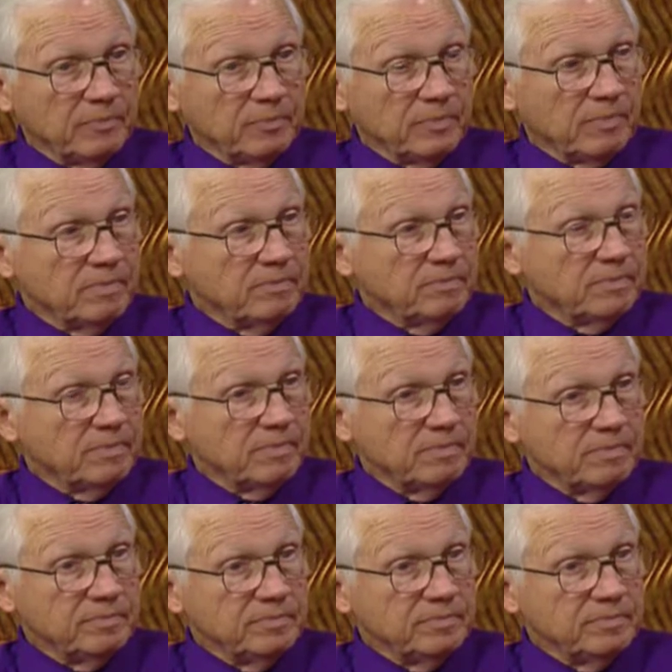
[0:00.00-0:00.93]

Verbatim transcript: It is uh,